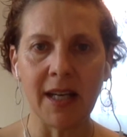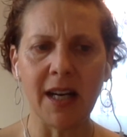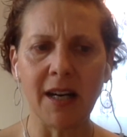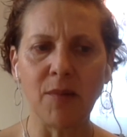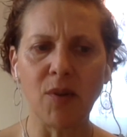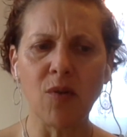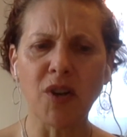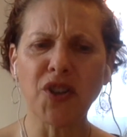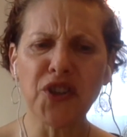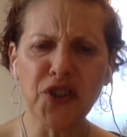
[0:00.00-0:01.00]
um, who
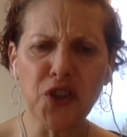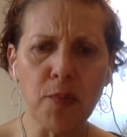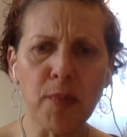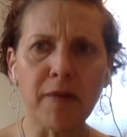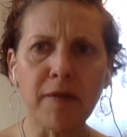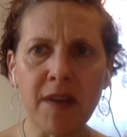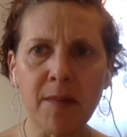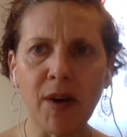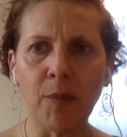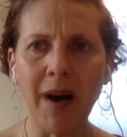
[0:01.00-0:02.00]
are super
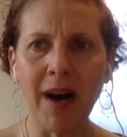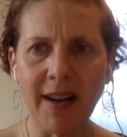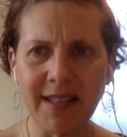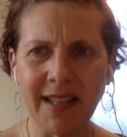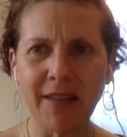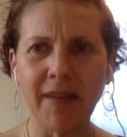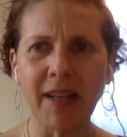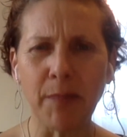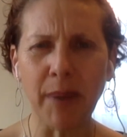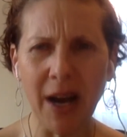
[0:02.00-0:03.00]
female positive and
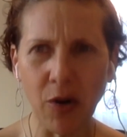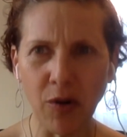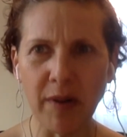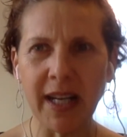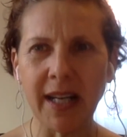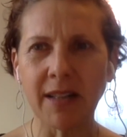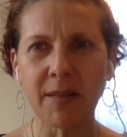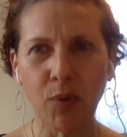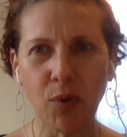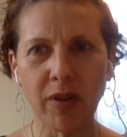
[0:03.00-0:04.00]
empowering and
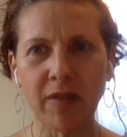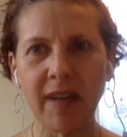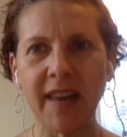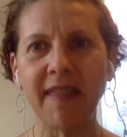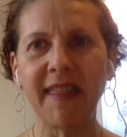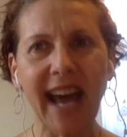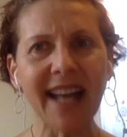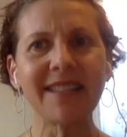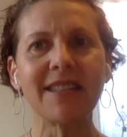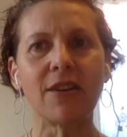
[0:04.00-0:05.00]
supportive. And
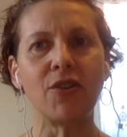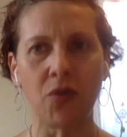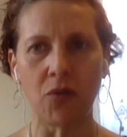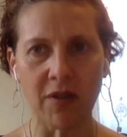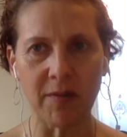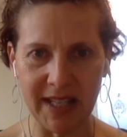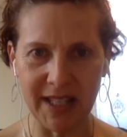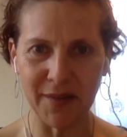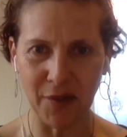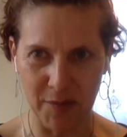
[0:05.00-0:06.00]
that's
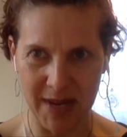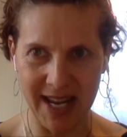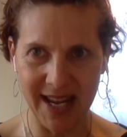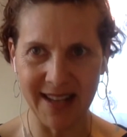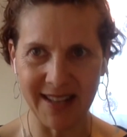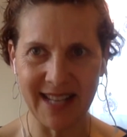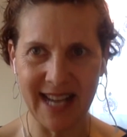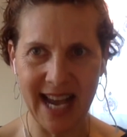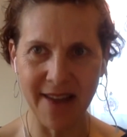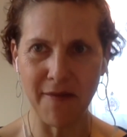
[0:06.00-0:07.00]
enormous for me is to mm-hmm.
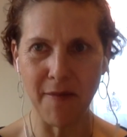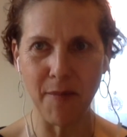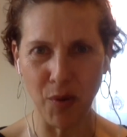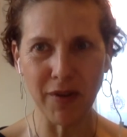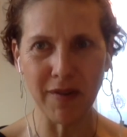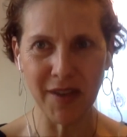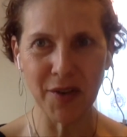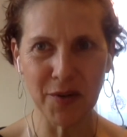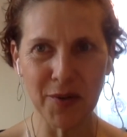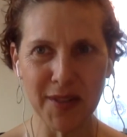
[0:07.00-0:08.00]
have both of
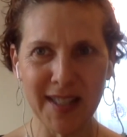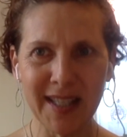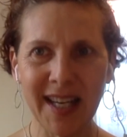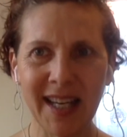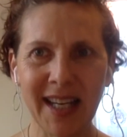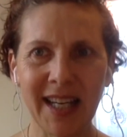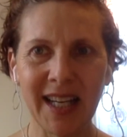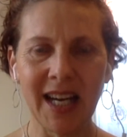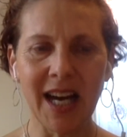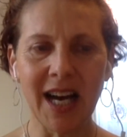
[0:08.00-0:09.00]
those. Yeah.
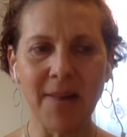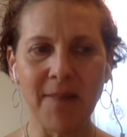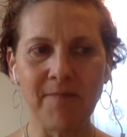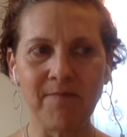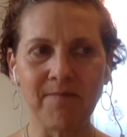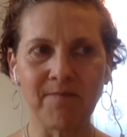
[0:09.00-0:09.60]
Um,